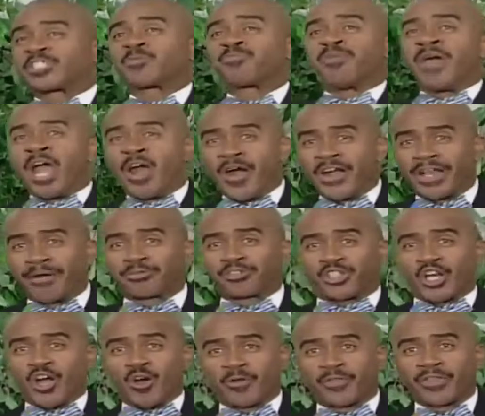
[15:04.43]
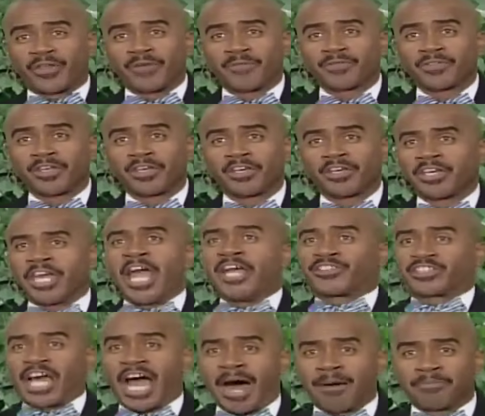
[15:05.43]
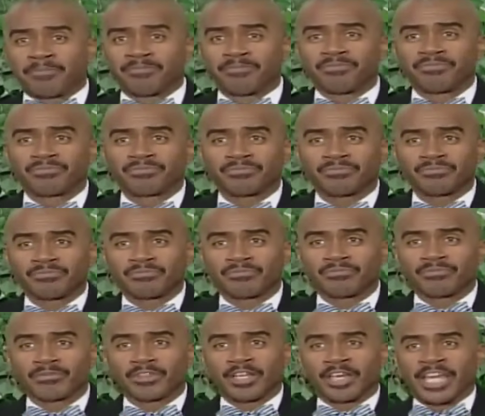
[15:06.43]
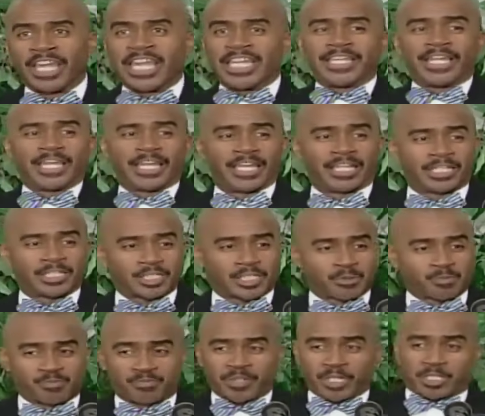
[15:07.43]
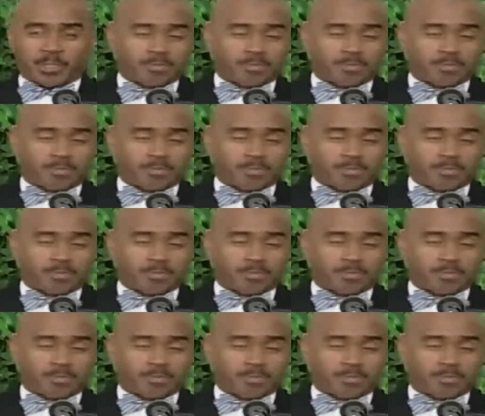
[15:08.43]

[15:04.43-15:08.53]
truth spirit of truth is come, is come. He will guide. He, the